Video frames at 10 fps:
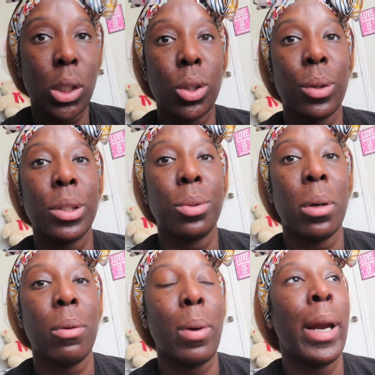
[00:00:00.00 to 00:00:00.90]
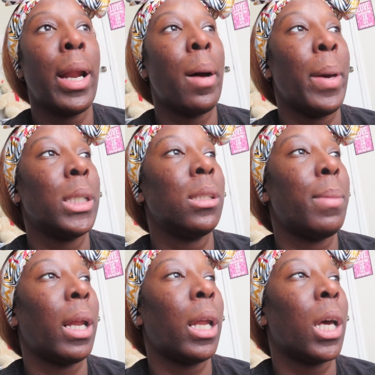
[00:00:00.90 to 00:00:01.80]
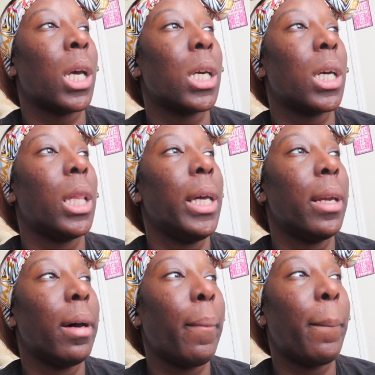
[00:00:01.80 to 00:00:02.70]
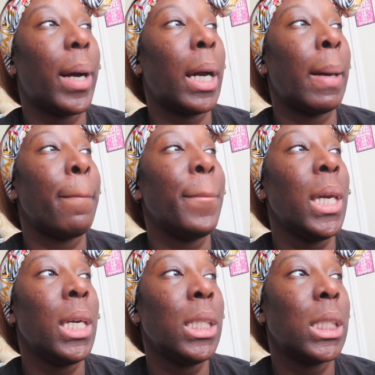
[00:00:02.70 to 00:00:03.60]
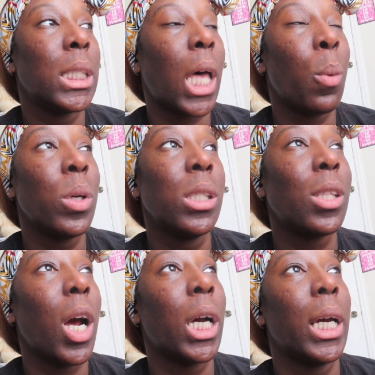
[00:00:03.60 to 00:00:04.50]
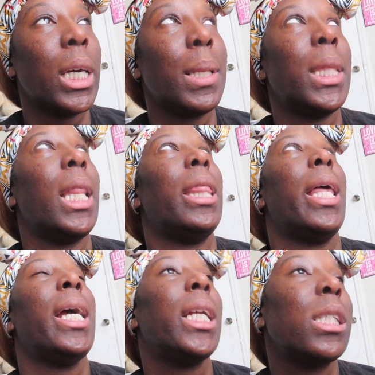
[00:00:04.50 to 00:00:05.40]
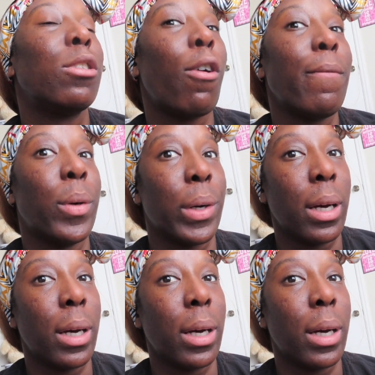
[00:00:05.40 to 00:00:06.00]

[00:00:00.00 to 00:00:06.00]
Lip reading: So it's 12 right now. I'm actually about to clean up my meats. I want to start cooking the latest 4